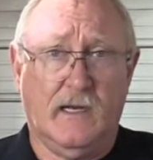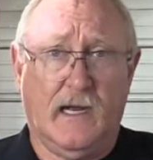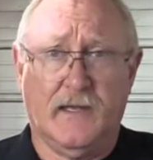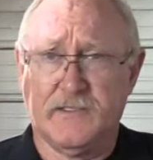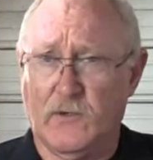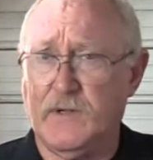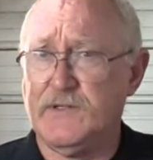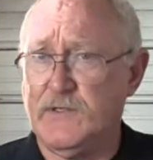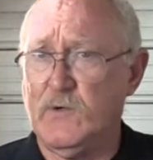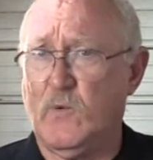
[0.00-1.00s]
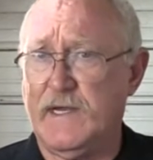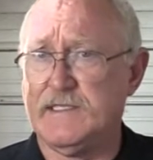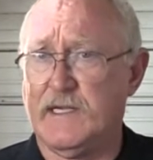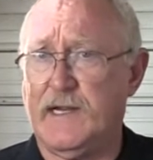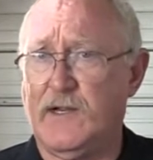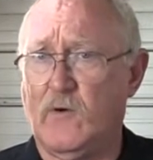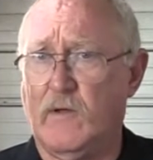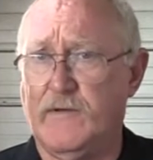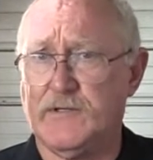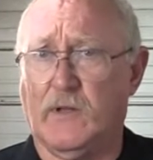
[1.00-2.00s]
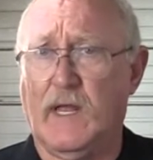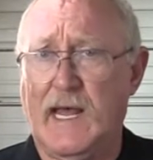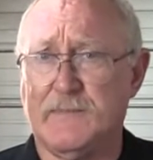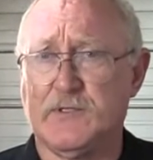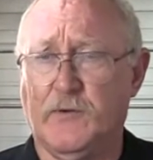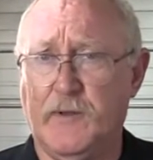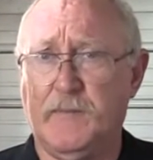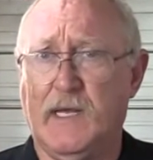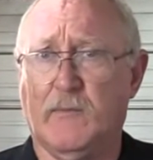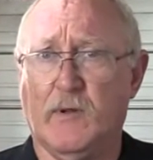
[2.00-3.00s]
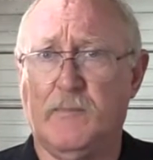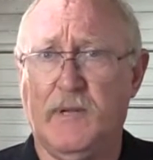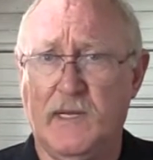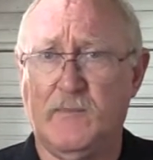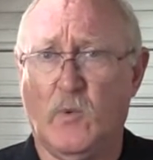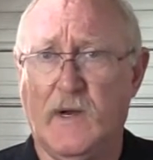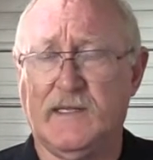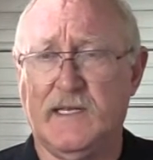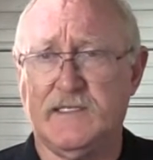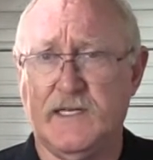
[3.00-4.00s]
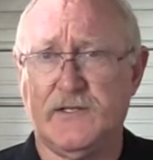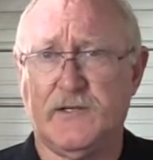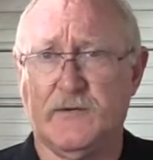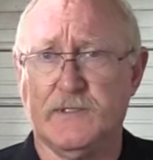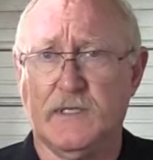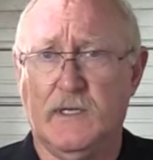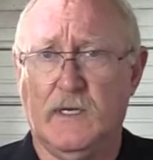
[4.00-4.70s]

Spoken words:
And there's only two ways that I know of that you'll absolutely be able to pinpoint these issues.